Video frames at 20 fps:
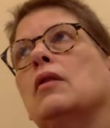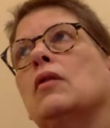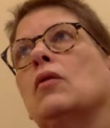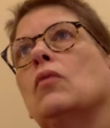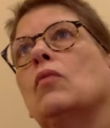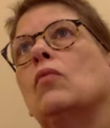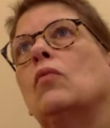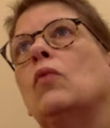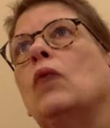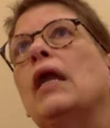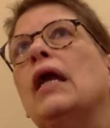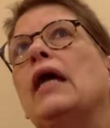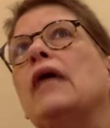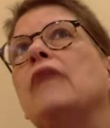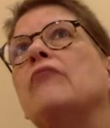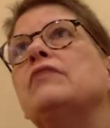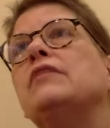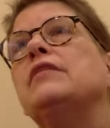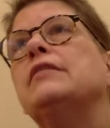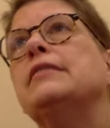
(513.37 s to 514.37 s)
What I
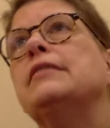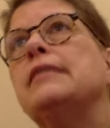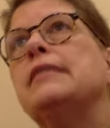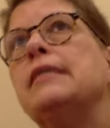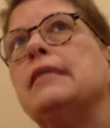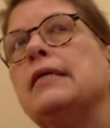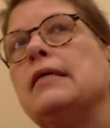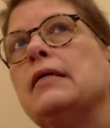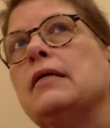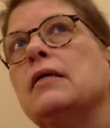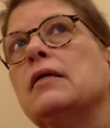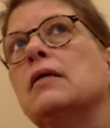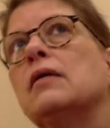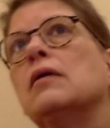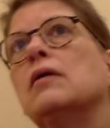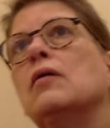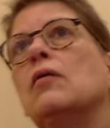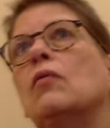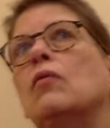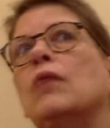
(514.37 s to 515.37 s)
see
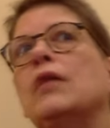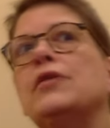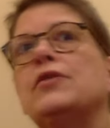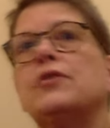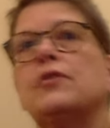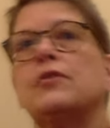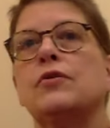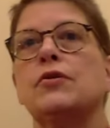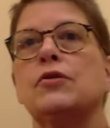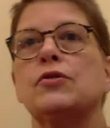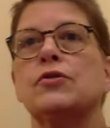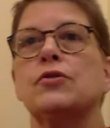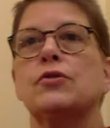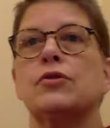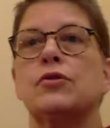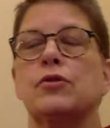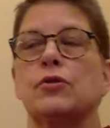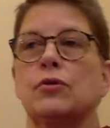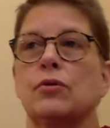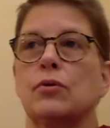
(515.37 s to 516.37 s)

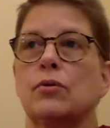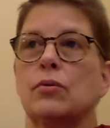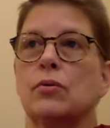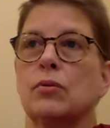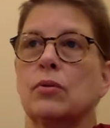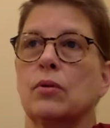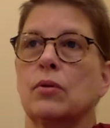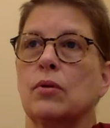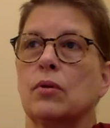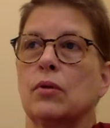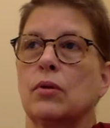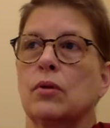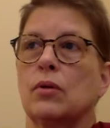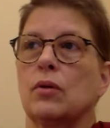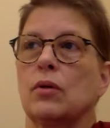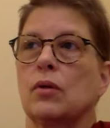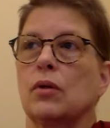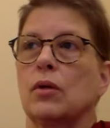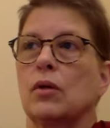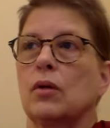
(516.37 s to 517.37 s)
Westerners do
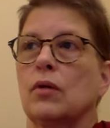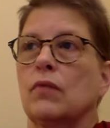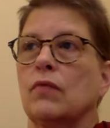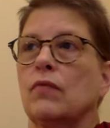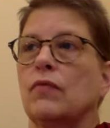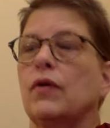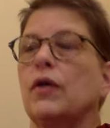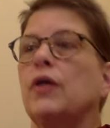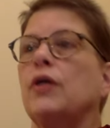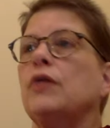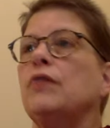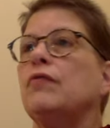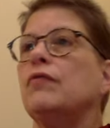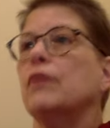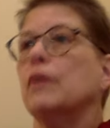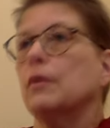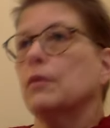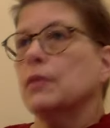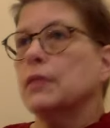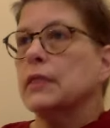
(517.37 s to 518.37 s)

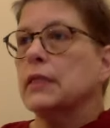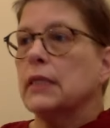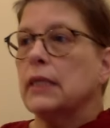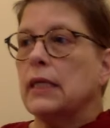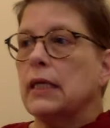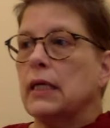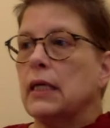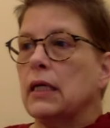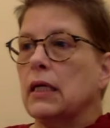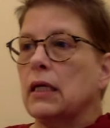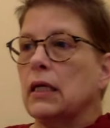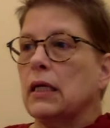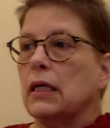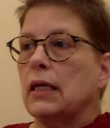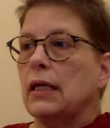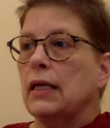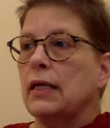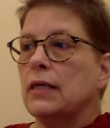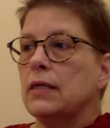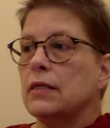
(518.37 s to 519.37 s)
very
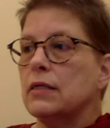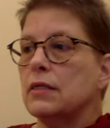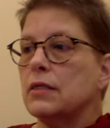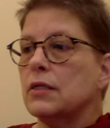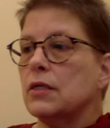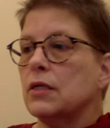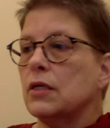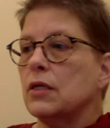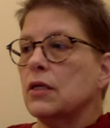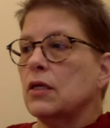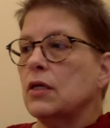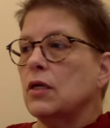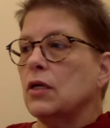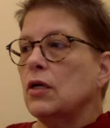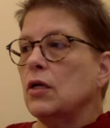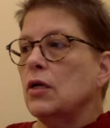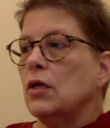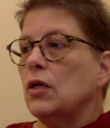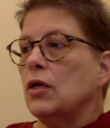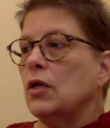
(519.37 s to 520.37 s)
frequently is
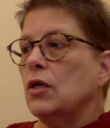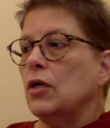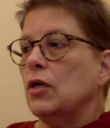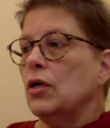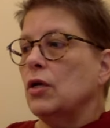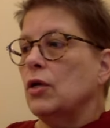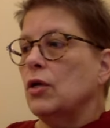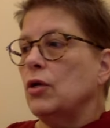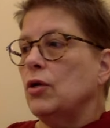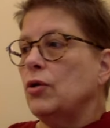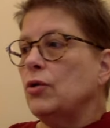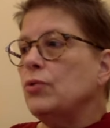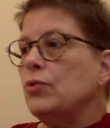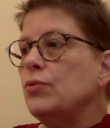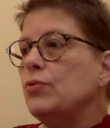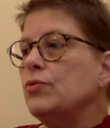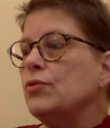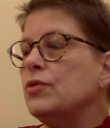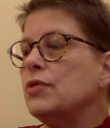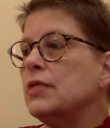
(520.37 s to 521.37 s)

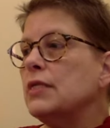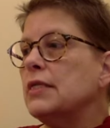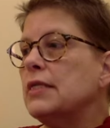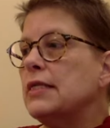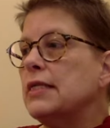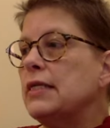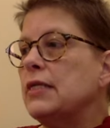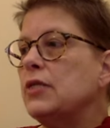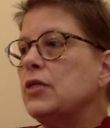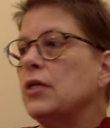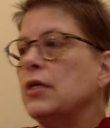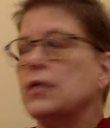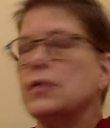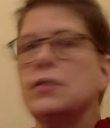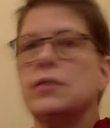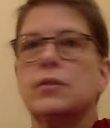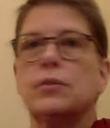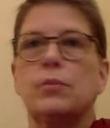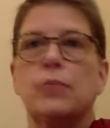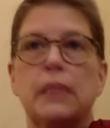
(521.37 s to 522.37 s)
use the
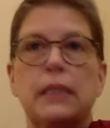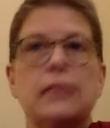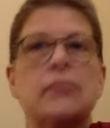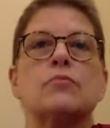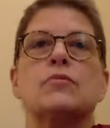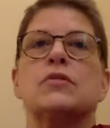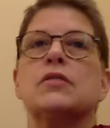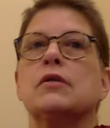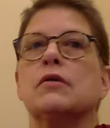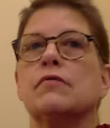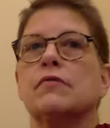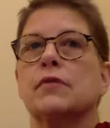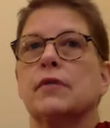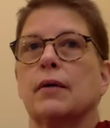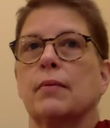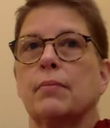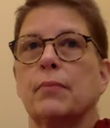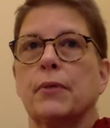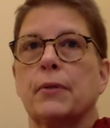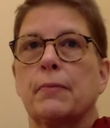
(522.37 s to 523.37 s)
teachings to beat
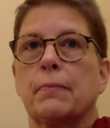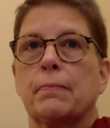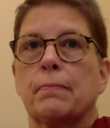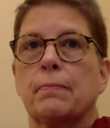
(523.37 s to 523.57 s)
themselves up.